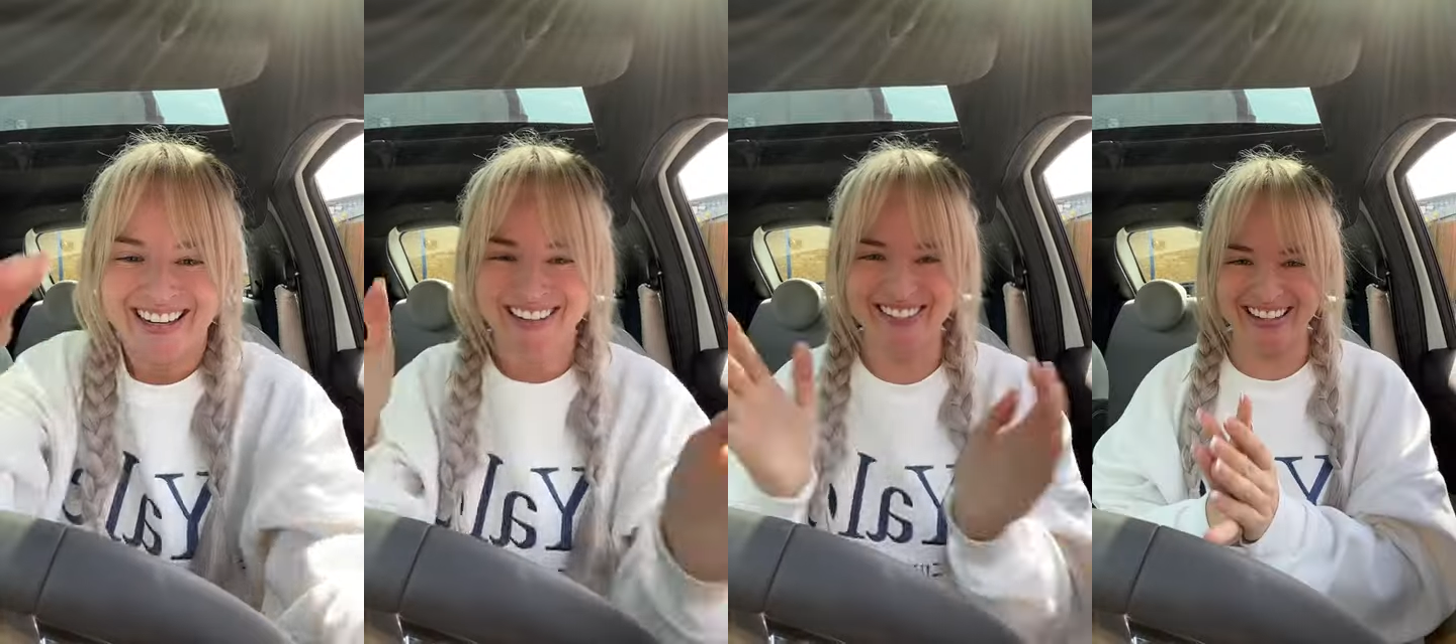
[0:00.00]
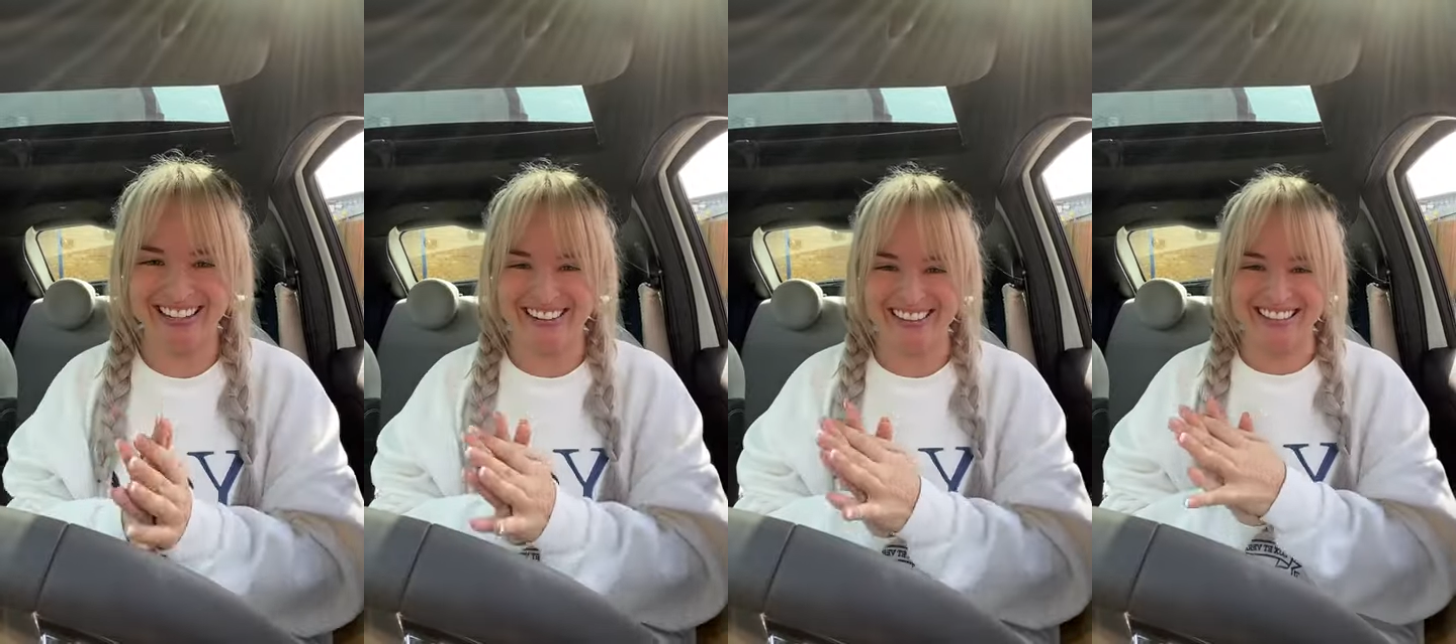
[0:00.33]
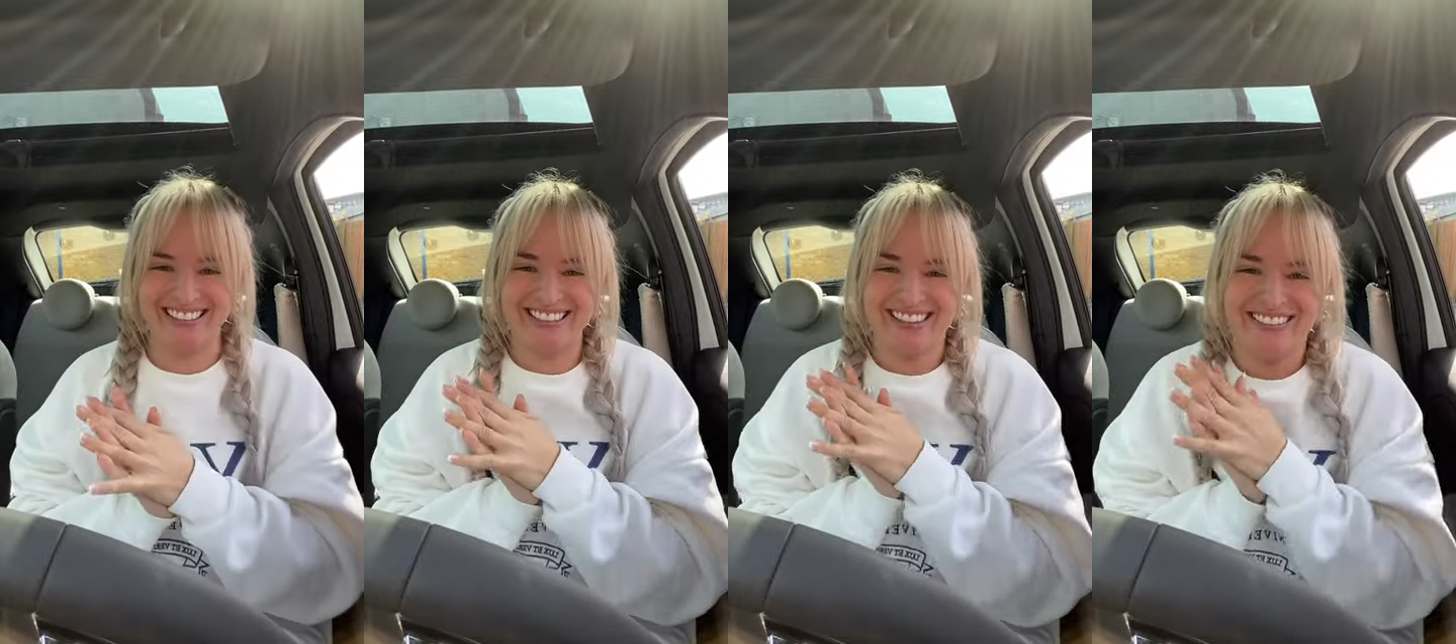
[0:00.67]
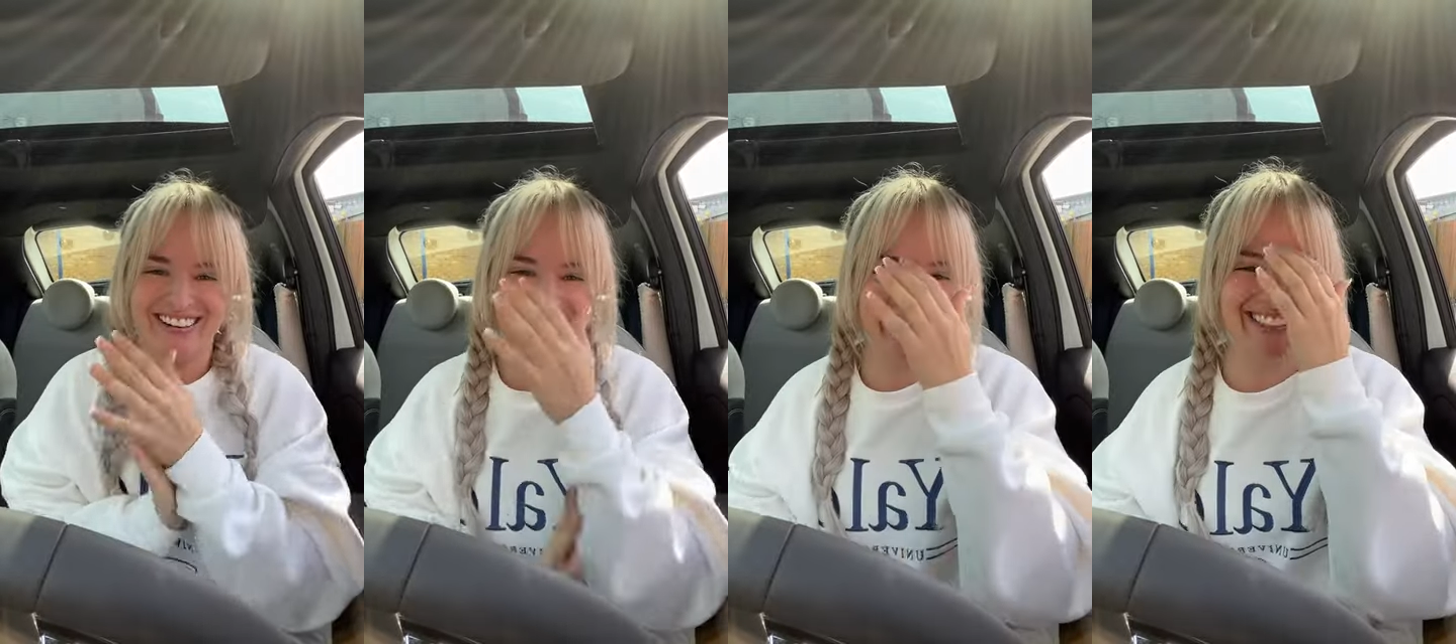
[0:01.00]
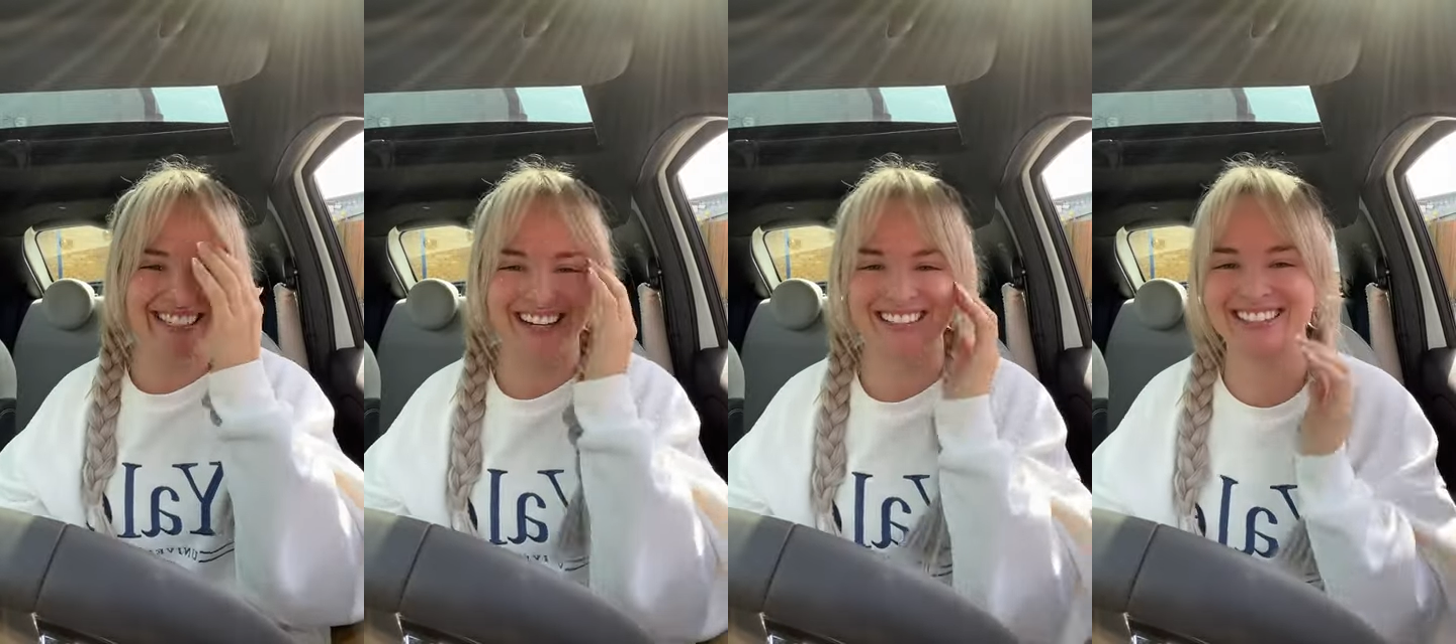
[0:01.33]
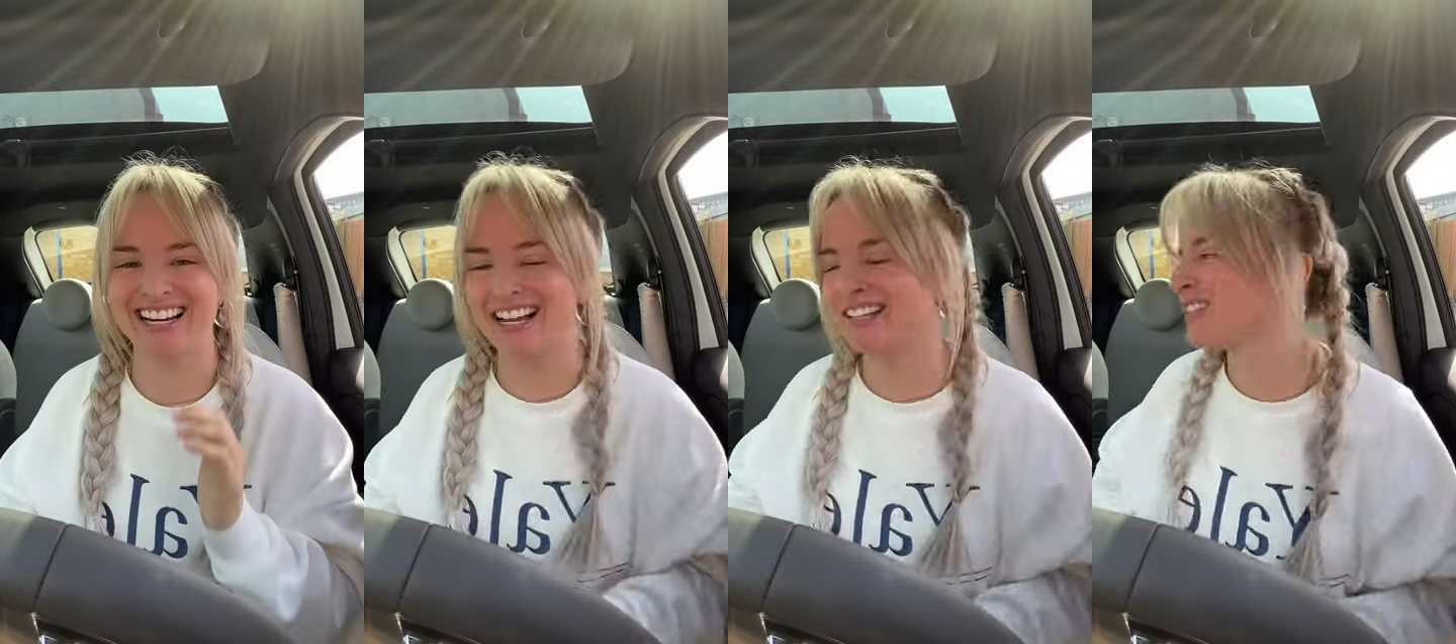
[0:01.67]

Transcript: Oh my god, it's so nice out today.